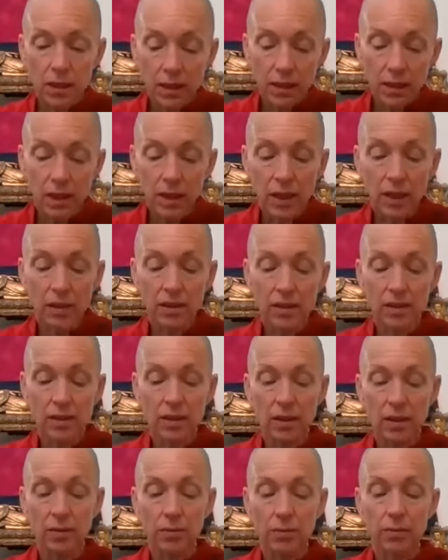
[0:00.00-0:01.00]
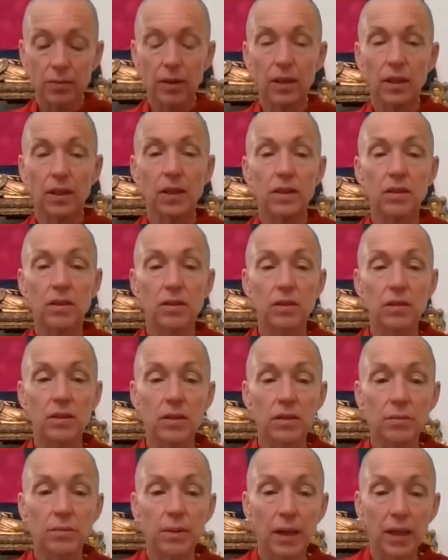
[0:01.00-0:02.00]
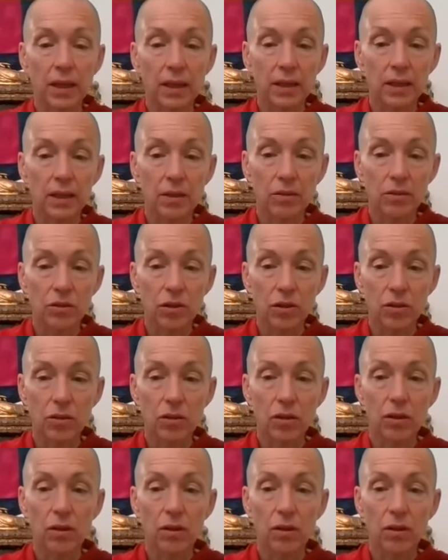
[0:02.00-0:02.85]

gathers up and enters back into your